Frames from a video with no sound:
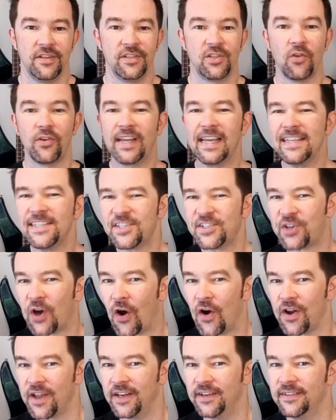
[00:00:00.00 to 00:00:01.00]
So to get
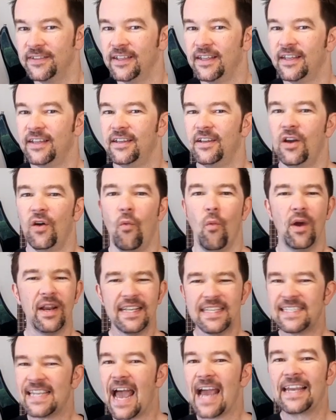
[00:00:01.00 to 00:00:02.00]
started, what
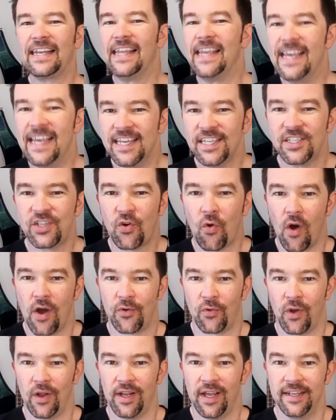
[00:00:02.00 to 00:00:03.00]
exactly is
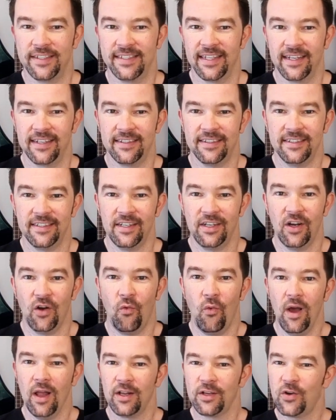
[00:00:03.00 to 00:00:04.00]
coin roll hunting?
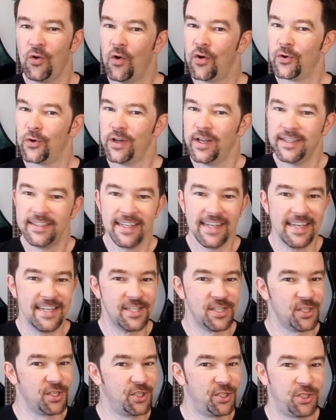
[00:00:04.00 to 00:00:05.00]
Well, coin roll hunting
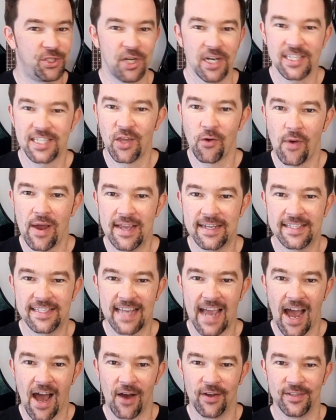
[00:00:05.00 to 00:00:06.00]
is just the way it
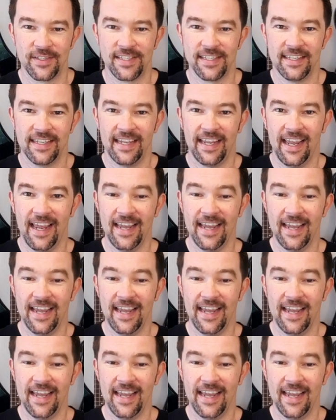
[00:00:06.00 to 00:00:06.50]
sounds.